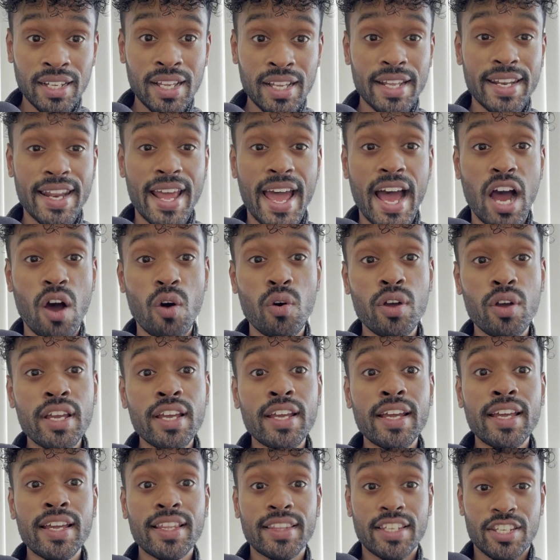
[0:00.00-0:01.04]
Now,
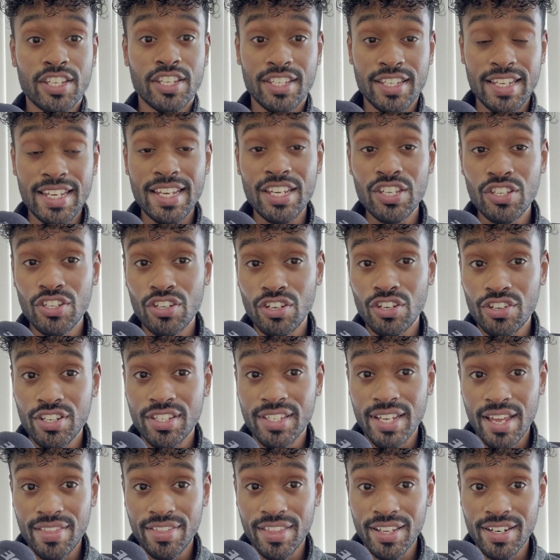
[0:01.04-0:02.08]
this is easier
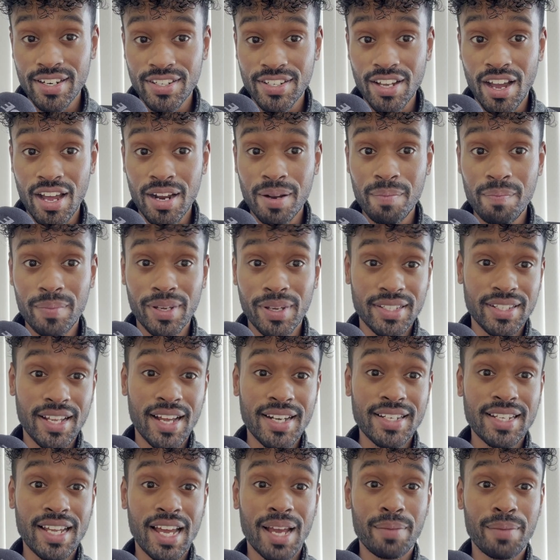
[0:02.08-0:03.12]
said than done, because a lot
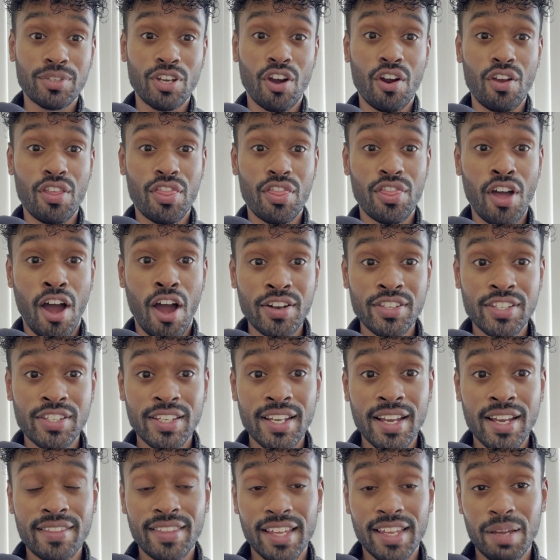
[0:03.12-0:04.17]
of times our thoughts,
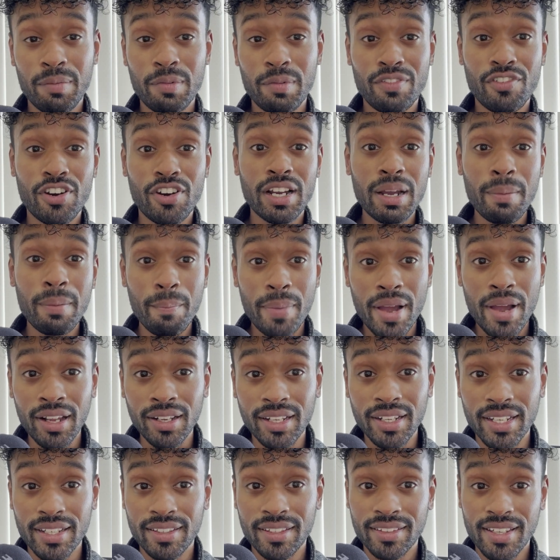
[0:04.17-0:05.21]
they can be very compelling.